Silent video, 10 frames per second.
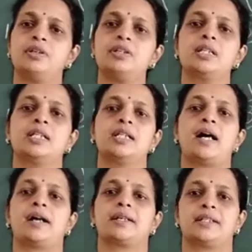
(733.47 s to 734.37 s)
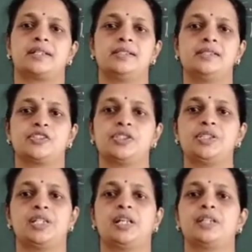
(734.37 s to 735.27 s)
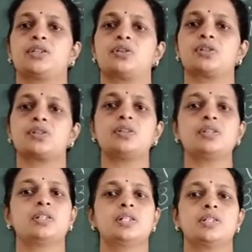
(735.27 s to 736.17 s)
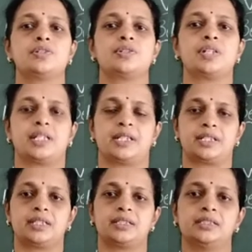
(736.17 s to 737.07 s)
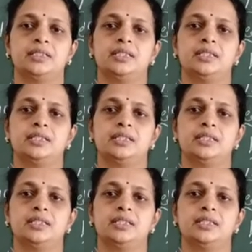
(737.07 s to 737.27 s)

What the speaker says: for agriculture and also drinking.